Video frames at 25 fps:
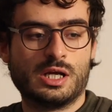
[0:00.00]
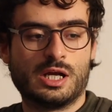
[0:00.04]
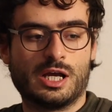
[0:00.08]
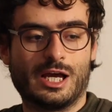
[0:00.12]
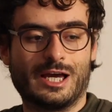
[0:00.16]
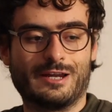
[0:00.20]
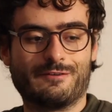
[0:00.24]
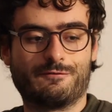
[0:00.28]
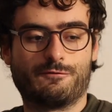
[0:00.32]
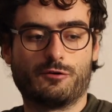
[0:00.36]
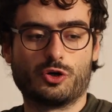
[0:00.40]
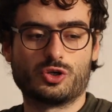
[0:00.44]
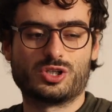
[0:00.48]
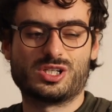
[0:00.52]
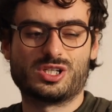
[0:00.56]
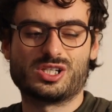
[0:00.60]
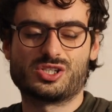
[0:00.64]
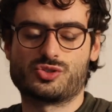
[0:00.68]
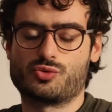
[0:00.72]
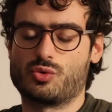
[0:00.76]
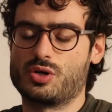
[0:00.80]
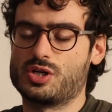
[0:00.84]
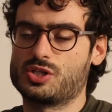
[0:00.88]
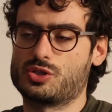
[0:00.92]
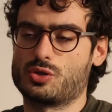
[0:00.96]
And for this
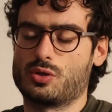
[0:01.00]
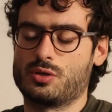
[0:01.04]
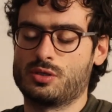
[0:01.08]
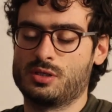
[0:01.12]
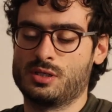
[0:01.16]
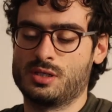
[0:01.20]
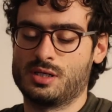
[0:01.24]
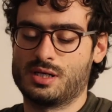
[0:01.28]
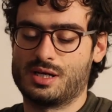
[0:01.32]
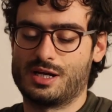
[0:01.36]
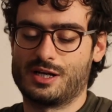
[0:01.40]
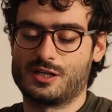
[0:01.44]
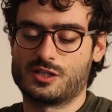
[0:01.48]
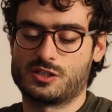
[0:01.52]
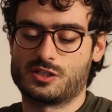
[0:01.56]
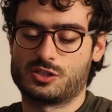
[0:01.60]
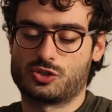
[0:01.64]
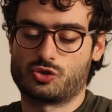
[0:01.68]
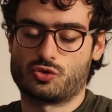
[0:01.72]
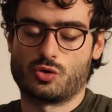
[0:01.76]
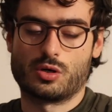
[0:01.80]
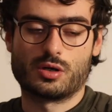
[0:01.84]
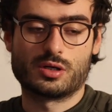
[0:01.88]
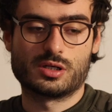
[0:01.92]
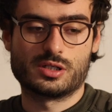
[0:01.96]
reason, I
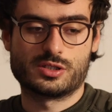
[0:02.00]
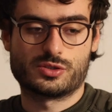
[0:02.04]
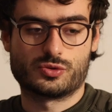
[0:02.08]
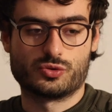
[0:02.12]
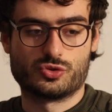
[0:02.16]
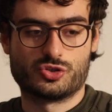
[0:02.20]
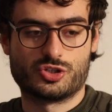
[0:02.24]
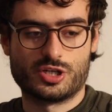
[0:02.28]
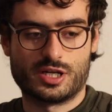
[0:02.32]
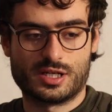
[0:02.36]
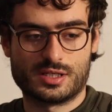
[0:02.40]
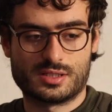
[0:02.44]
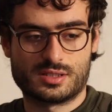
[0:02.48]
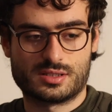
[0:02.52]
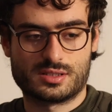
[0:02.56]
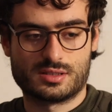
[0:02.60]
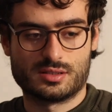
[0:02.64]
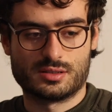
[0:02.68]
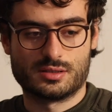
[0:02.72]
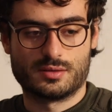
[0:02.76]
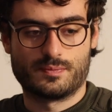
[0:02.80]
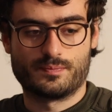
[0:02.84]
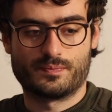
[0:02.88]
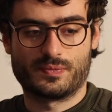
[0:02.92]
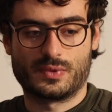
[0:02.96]
strongly suggest
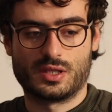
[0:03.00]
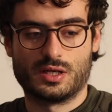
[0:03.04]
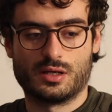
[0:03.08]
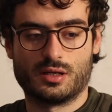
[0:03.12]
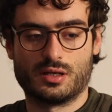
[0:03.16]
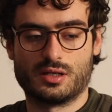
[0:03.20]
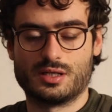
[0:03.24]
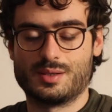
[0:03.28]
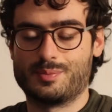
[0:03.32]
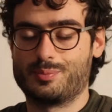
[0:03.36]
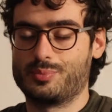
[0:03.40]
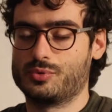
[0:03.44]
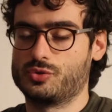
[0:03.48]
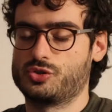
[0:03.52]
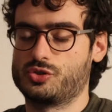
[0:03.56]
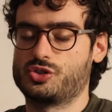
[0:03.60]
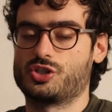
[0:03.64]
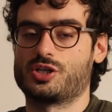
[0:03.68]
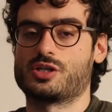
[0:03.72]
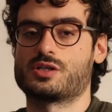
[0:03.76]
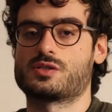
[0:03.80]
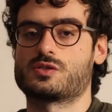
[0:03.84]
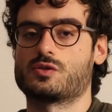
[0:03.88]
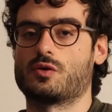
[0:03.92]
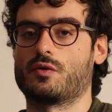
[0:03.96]
the
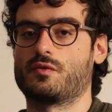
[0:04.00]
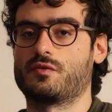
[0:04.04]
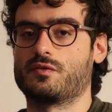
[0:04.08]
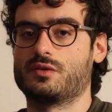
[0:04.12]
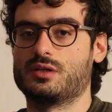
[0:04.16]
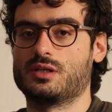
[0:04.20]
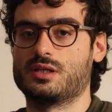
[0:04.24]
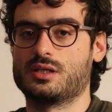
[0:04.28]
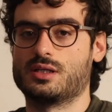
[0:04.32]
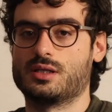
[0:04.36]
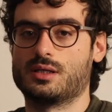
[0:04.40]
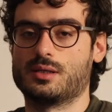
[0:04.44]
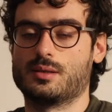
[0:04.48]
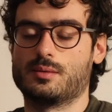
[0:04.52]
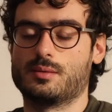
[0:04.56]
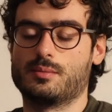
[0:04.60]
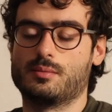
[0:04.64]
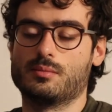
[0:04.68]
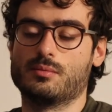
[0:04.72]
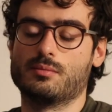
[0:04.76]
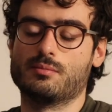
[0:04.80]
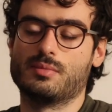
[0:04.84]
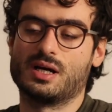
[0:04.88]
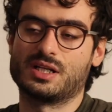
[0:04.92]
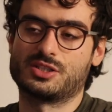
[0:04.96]
purchase of the
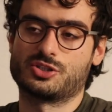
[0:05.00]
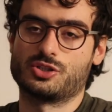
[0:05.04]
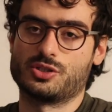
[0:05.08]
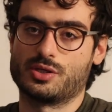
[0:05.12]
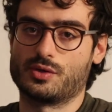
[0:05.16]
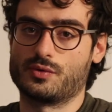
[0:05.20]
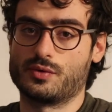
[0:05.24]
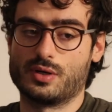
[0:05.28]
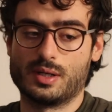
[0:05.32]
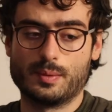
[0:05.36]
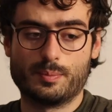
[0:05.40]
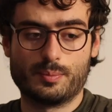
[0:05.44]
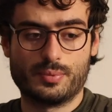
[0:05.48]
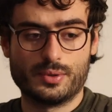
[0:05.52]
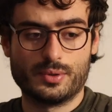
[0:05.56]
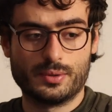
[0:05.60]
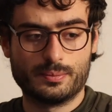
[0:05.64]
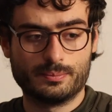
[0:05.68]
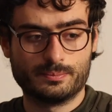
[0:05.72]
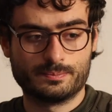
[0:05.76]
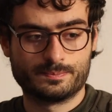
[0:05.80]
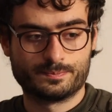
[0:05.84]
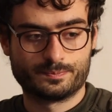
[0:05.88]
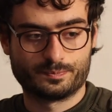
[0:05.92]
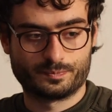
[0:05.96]
battery
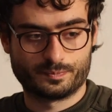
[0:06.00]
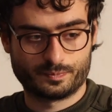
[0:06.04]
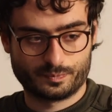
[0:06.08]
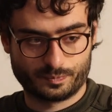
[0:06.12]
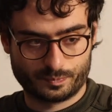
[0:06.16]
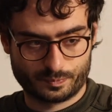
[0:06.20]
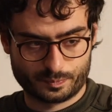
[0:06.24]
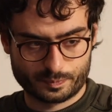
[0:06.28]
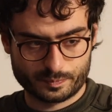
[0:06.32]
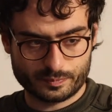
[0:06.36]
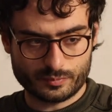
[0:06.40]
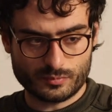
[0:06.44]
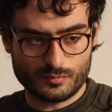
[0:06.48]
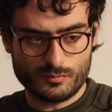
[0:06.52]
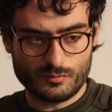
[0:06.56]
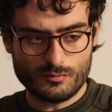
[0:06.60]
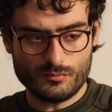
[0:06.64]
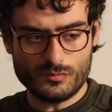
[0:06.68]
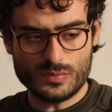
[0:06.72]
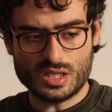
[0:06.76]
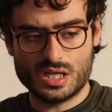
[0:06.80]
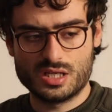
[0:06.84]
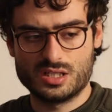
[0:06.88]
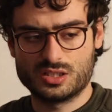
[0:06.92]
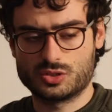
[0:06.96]
grip.
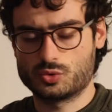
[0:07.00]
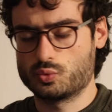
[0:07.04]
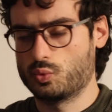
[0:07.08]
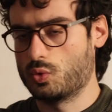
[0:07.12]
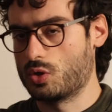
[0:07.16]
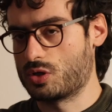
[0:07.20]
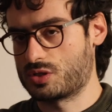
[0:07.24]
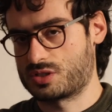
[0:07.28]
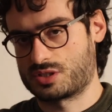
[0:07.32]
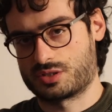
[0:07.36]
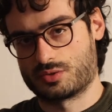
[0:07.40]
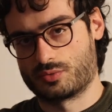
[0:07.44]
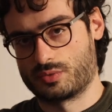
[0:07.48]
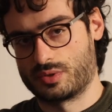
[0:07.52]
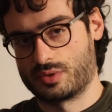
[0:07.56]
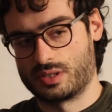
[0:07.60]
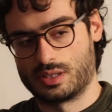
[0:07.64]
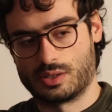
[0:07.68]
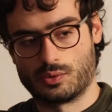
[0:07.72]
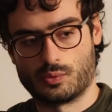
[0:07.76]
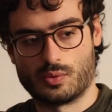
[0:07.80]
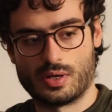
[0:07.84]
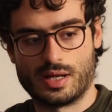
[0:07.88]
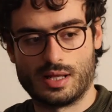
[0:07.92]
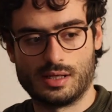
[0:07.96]
It works
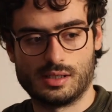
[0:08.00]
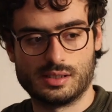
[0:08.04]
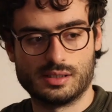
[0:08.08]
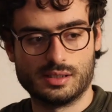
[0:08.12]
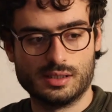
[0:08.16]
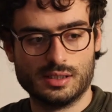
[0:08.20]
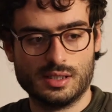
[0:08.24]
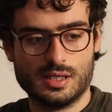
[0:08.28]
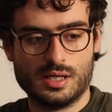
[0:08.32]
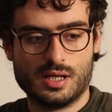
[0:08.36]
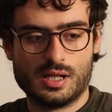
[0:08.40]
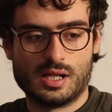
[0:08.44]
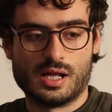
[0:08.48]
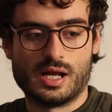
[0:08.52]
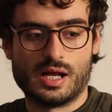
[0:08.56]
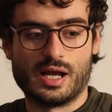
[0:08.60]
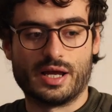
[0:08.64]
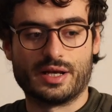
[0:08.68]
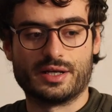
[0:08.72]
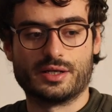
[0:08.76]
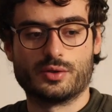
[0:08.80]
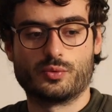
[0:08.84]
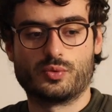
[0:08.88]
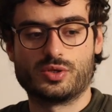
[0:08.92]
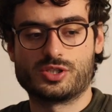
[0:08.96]
really well,
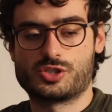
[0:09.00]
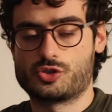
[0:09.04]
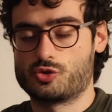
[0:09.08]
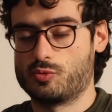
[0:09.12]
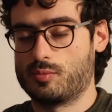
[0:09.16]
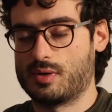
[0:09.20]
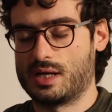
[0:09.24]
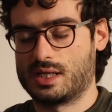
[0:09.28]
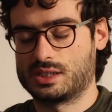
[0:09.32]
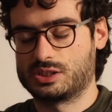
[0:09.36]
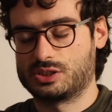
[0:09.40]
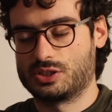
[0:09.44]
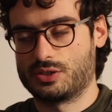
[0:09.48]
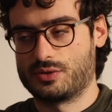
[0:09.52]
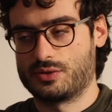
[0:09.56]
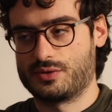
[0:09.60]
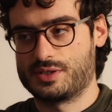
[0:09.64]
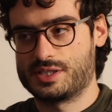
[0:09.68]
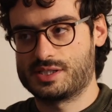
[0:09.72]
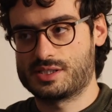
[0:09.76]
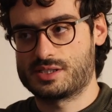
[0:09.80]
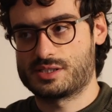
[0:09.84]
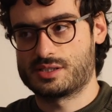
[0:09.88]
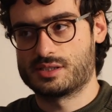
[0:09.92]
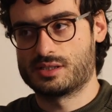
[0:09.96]
and with 2
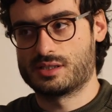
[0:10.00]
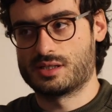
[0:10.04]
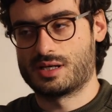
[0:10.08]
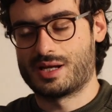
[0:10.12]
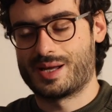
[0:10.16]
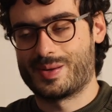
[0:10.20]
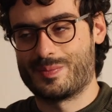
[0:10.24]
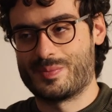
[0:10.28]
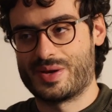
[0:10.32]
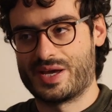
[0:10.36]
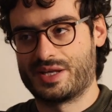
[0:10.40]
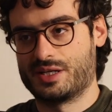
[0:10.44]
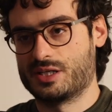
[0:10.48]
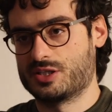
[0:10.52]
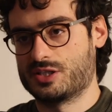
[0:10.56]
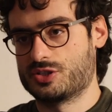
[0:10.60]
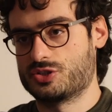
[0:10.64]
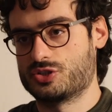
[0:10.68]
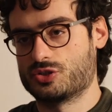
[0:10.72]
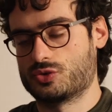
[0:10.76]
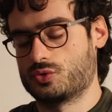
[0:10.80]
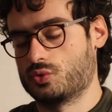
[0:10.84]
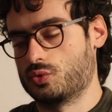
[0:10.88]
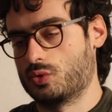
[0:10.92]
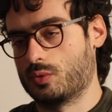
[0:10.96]
batteries, I
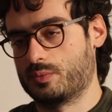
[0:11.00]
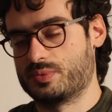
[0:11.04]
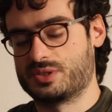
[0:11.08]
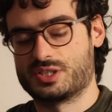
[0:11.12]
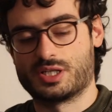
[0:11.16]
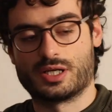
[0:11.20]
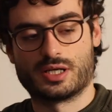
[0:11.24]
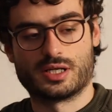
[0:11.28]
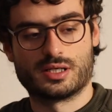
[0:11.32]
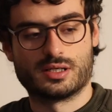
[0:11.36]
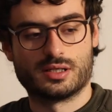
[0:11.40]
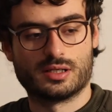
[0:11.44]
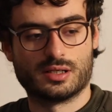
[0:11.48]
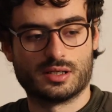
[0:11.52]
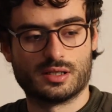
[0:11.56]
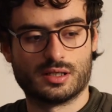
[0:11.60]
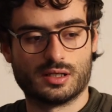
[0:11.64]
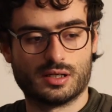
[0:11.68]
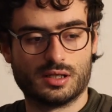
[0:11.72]
managed to obtain